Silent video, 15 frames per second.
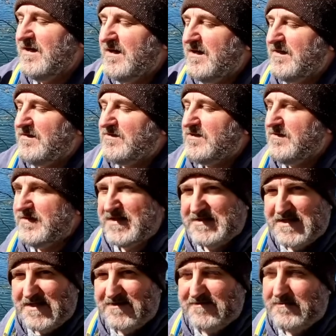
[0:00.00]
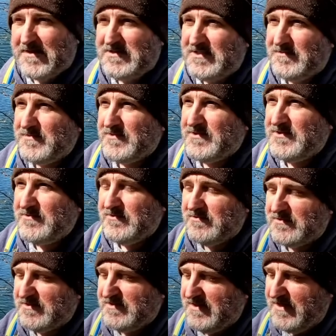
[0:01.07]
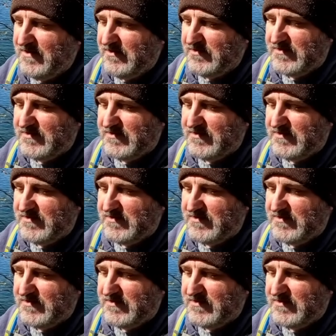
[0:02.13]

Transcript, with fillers: potential acres to smaller search areas.